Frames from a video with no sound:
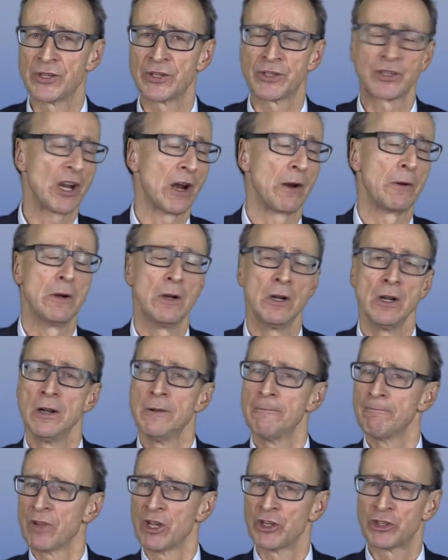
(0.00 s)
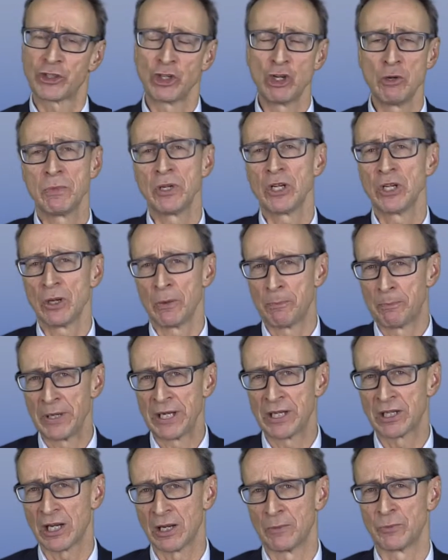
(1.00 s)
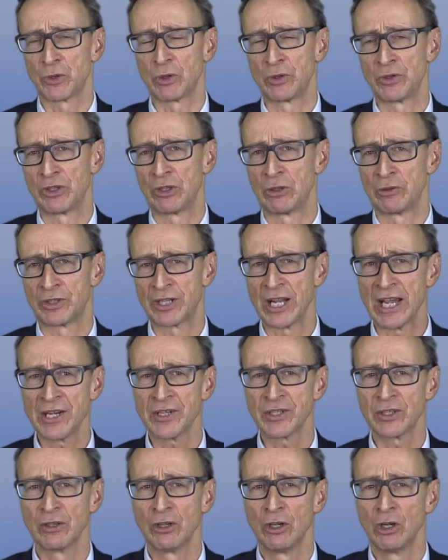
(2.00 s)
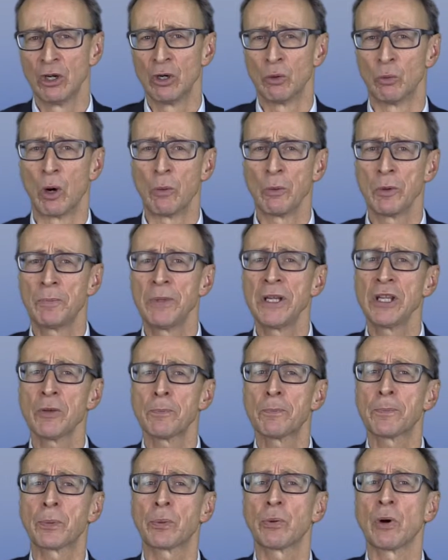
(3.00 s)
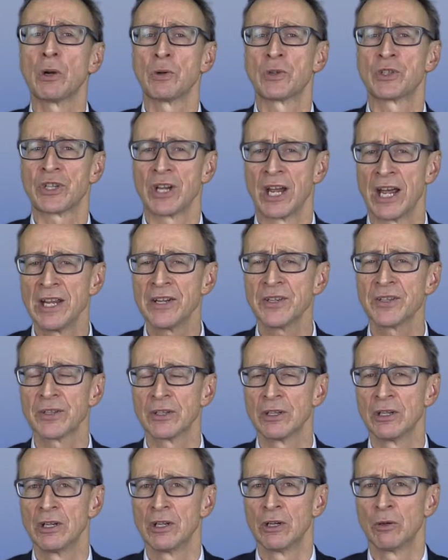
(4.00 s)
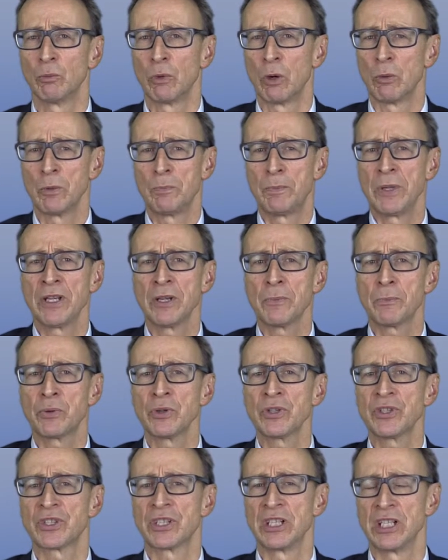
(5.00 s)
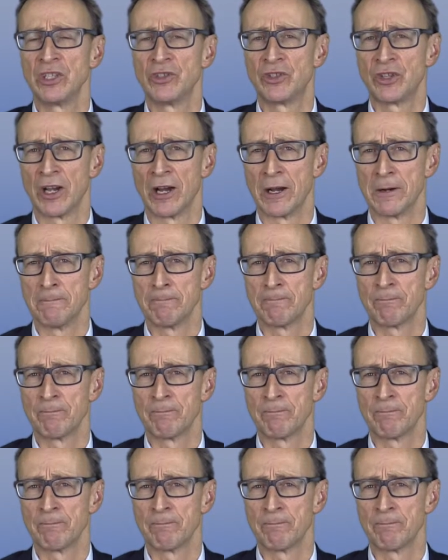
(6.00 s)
So, assuming that a bid comes onto your desk, what would be the process, what would be the procedure